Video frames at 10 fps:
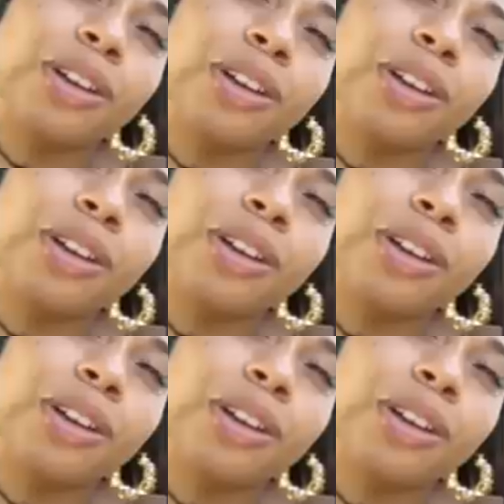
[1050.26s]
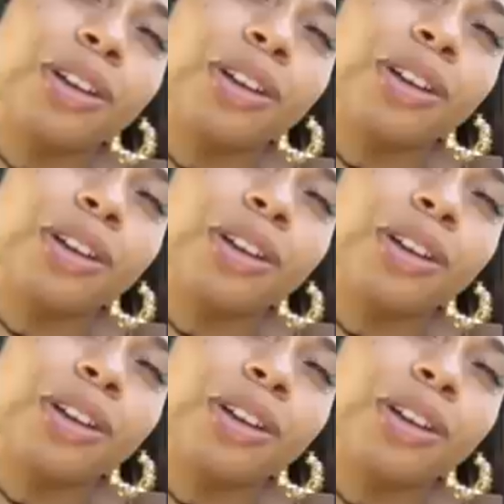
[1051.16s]

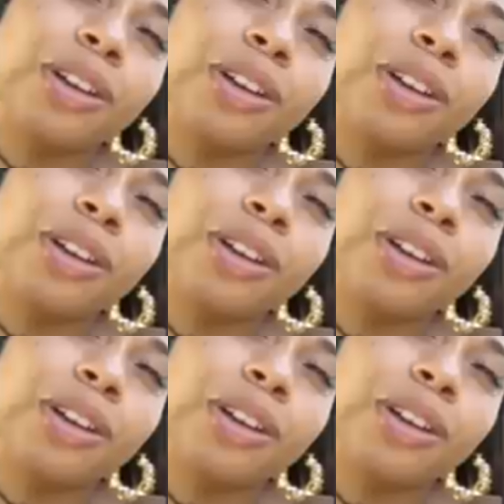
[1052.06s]
The person shown says nothing.